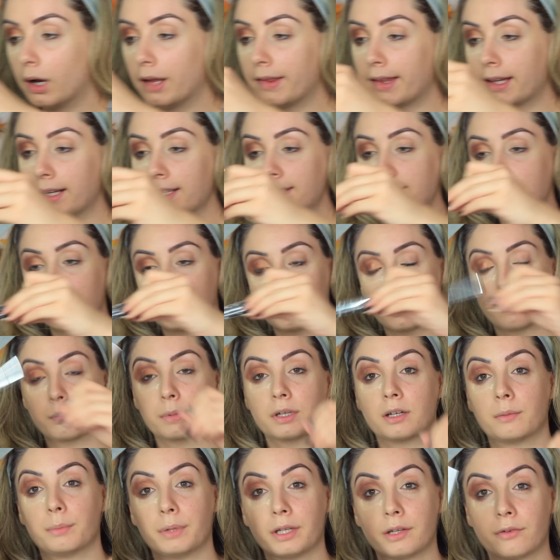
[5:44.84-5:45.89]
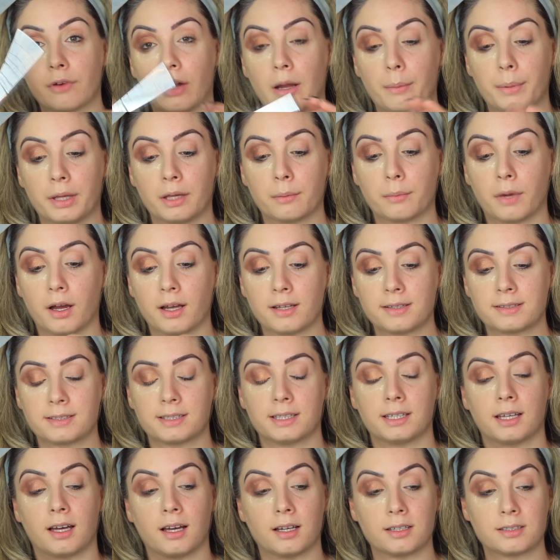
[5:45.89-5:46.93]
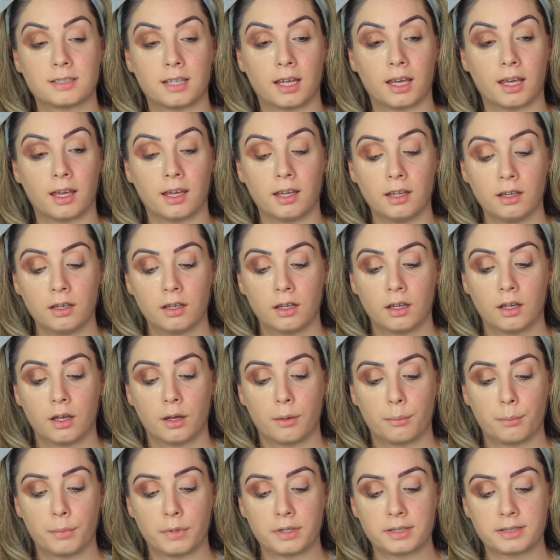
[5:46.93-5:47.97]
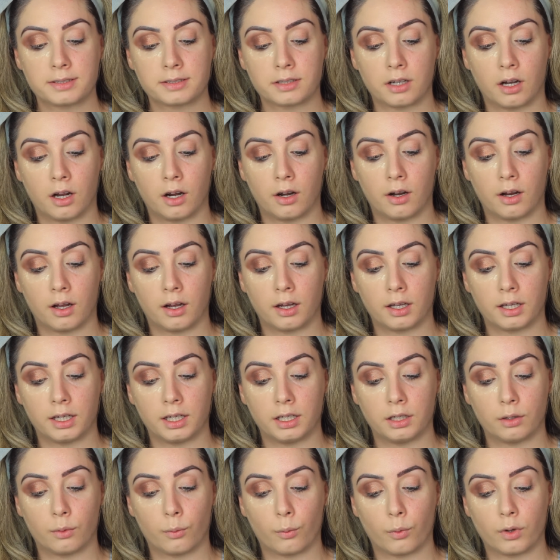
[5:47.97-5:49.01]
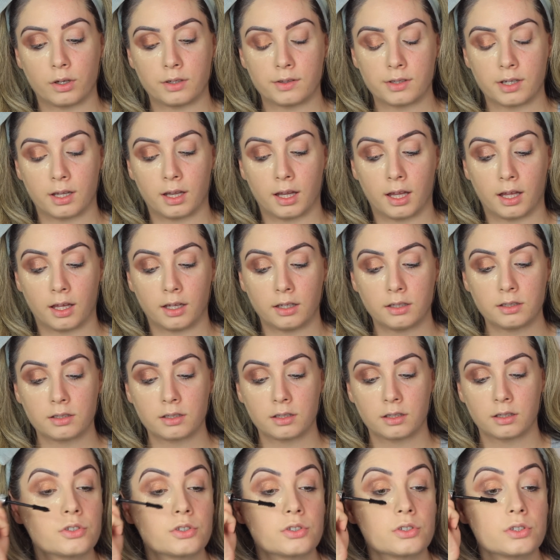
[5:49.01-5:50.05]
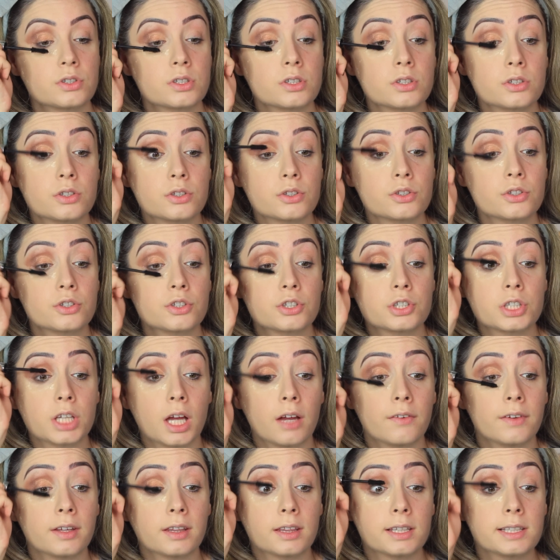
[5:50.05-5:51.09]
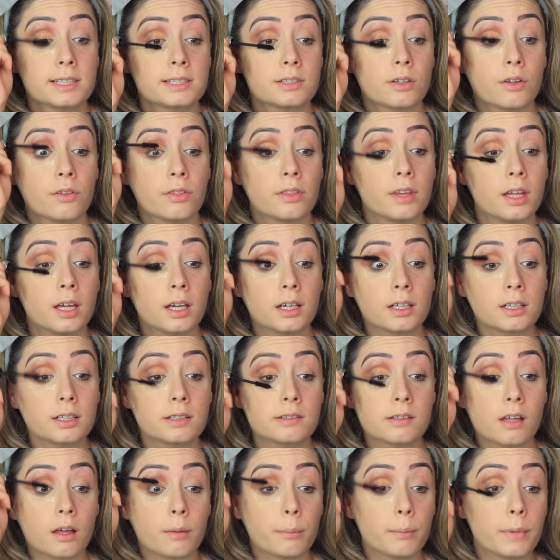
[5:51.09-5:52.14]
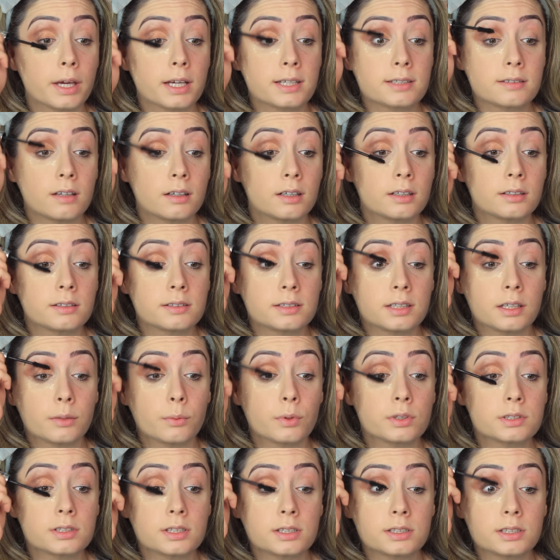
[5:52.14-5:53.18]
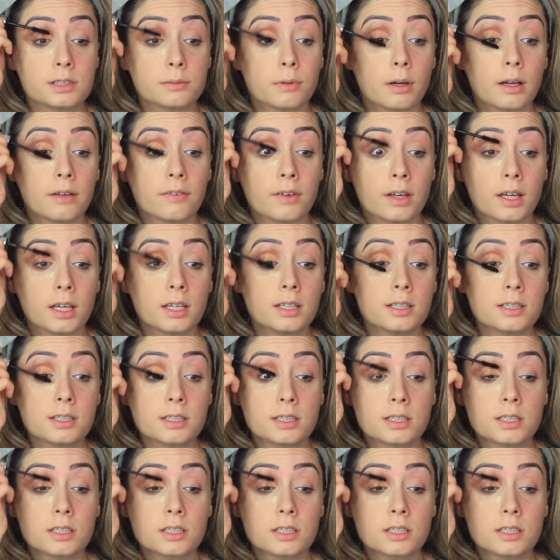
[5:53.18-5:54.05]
While that is setting, I'm going to be grabbing my Ciate mascara in Wonderland. Shoving this on there because I'm excited to see what's under my face.